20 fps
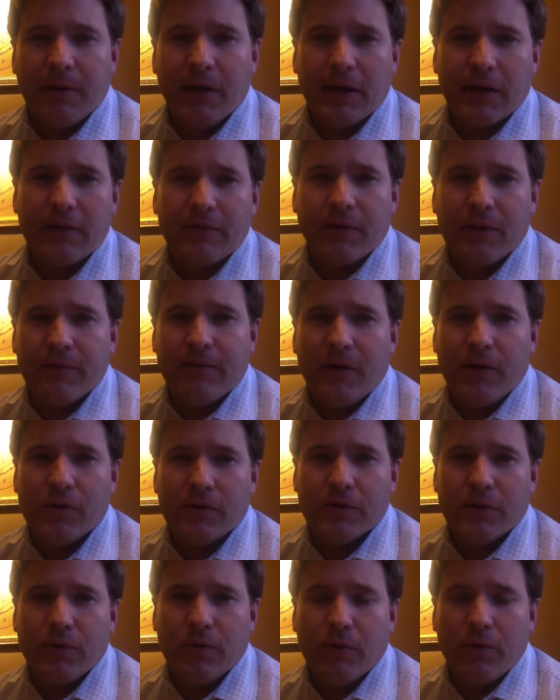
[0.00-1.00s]
money from
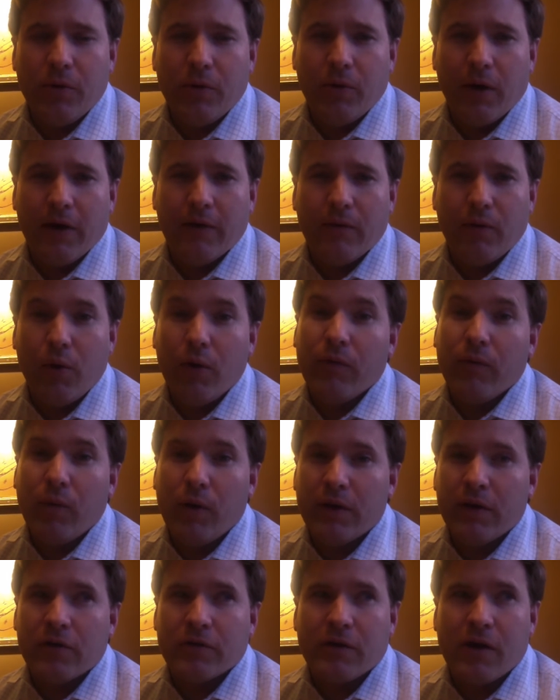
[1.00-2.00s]
folks who have
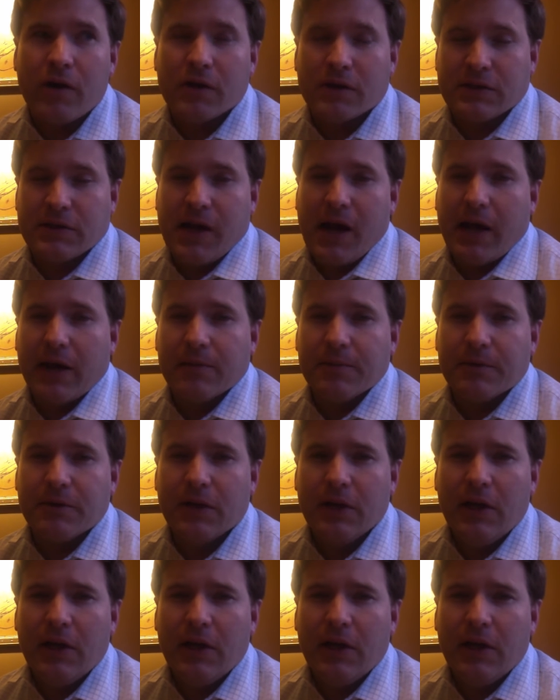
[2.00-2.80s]
won those auction items.